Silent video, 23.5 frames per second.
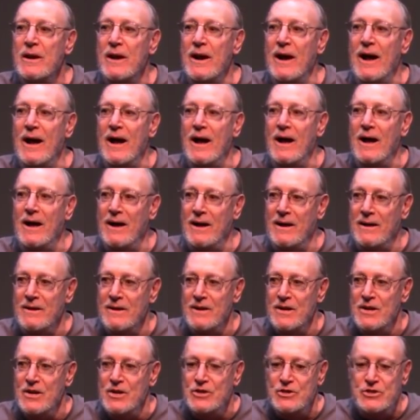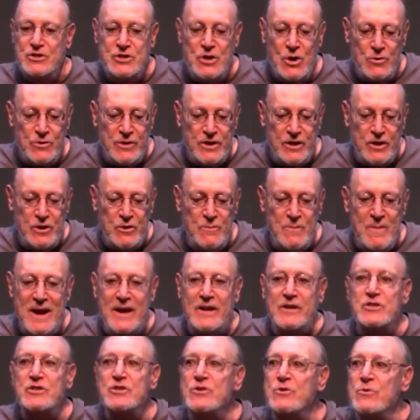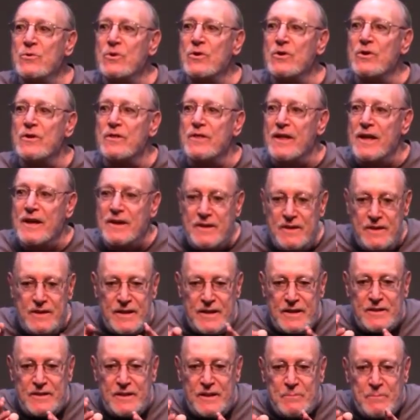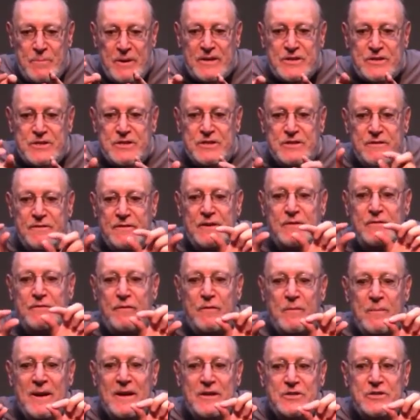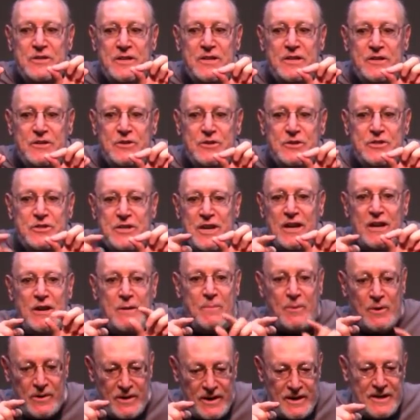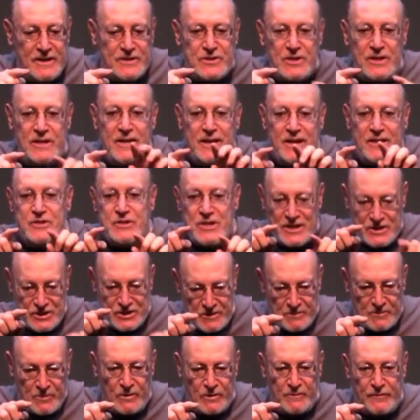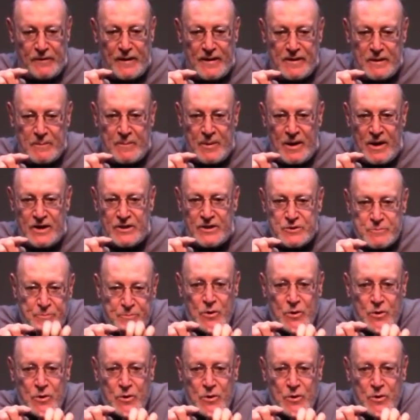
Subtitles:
so that you make sure that the pieces of information in your setup are easily accessible by the punch.